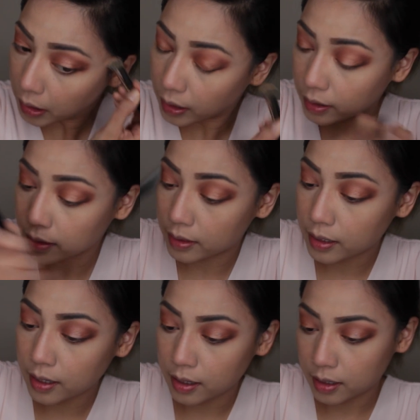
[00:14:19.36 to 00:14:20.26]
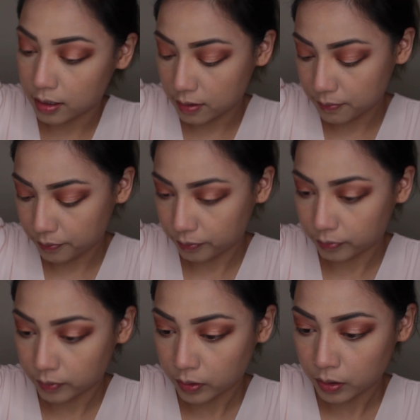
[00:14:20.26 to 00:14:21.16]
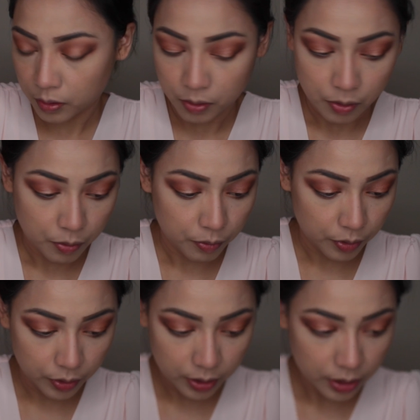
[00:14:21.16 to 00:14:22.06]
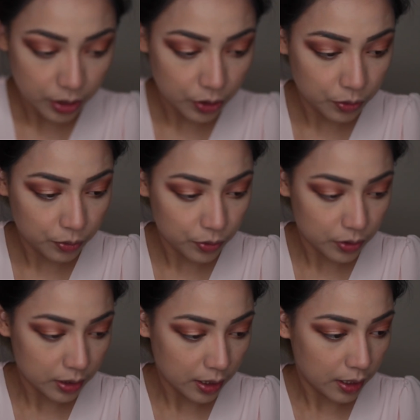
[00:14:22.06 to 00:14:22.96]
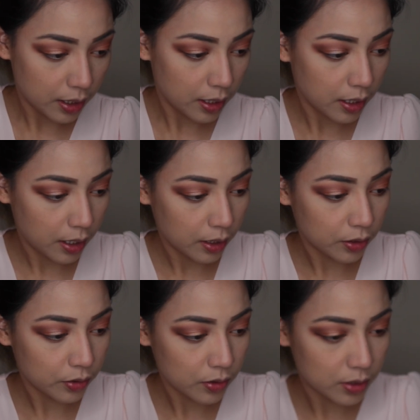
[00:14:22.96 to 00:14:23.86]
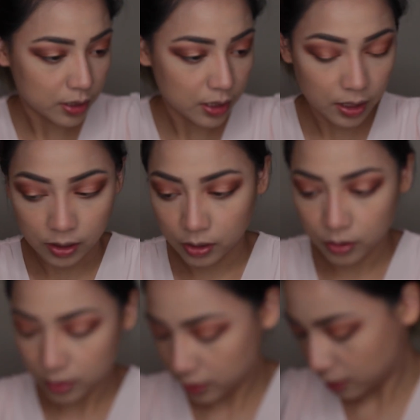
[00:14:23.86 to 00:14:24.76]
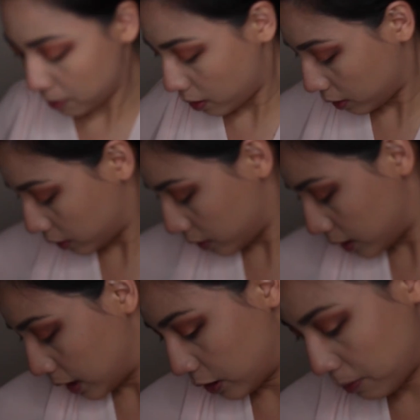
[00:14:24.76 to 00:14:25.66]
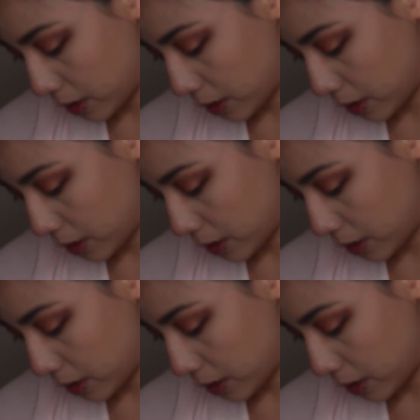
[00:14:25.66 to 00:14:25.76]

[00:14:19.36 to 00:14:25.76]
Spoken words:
and then we're gonna use a concealer on a small concealer